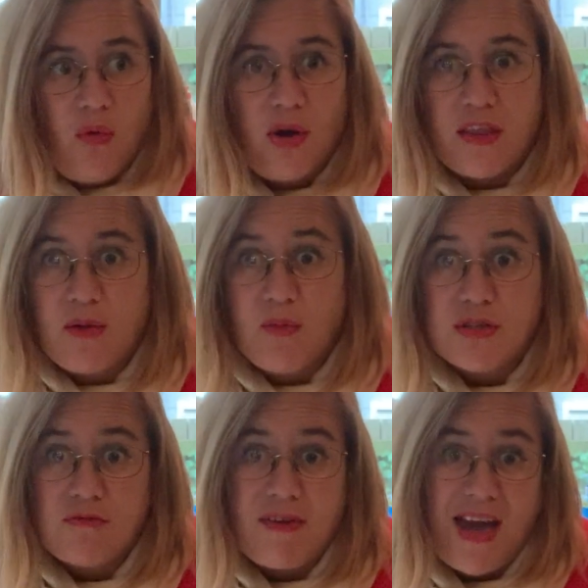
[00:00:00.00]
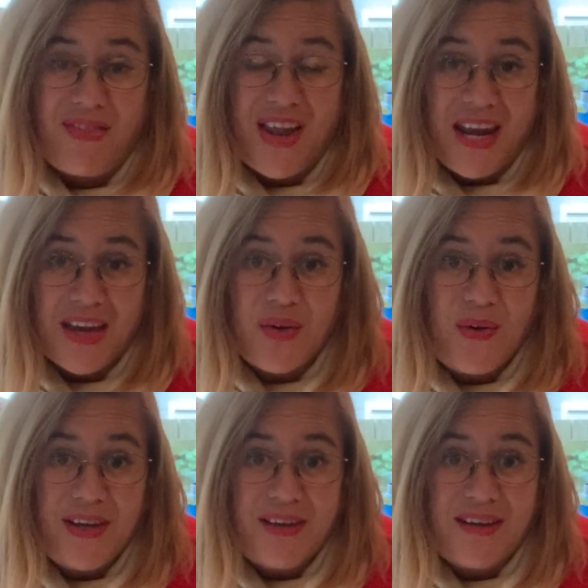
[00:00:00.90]
one of them was around the
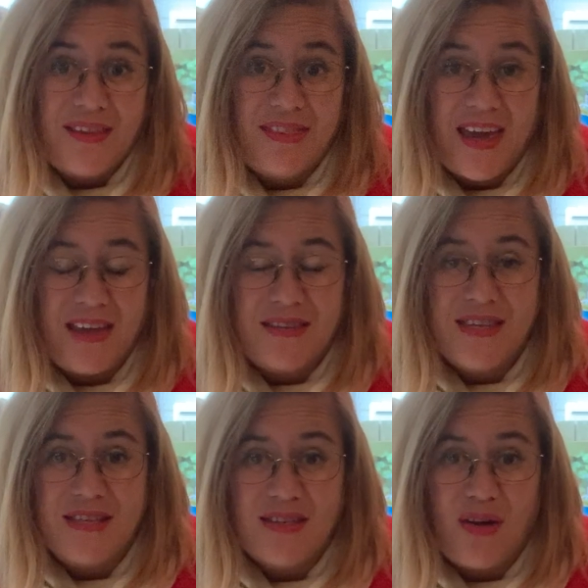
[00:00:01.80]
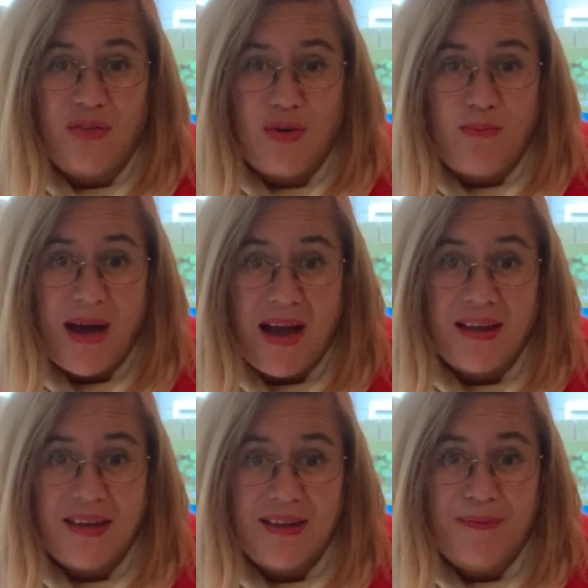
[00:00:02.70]
liquid that sits on your bug,
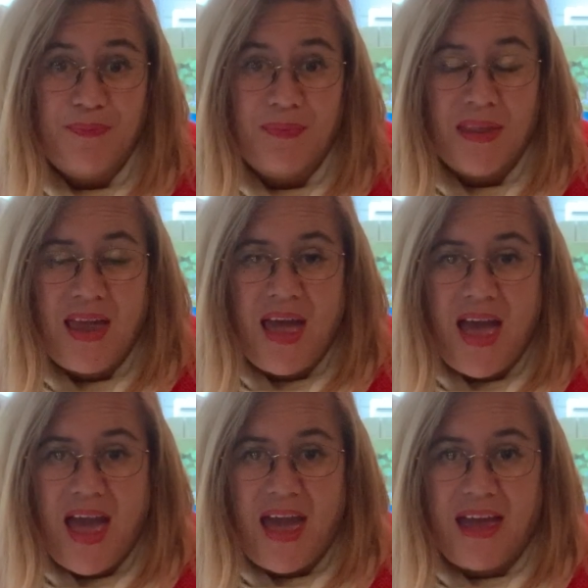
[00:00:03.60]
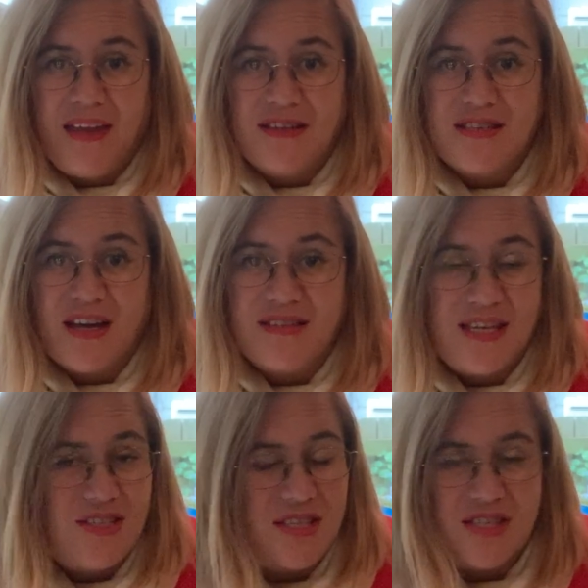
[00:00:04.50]
and I
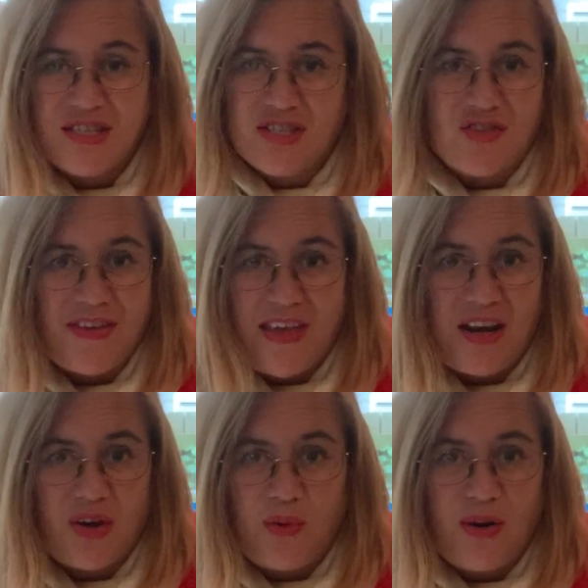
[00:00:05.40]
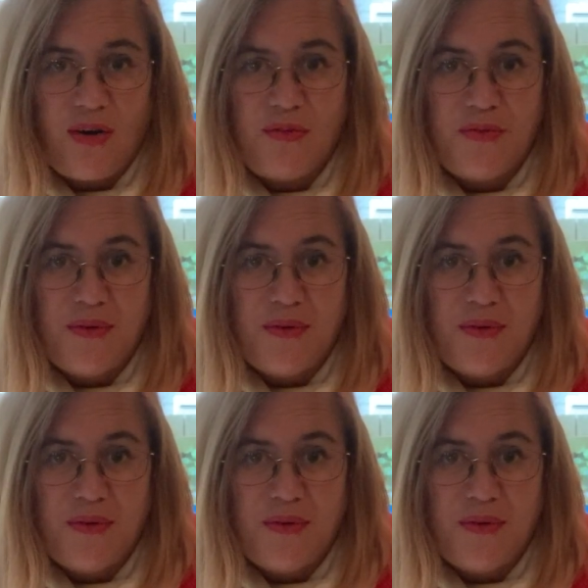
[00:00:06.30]
said just drain that liquid off.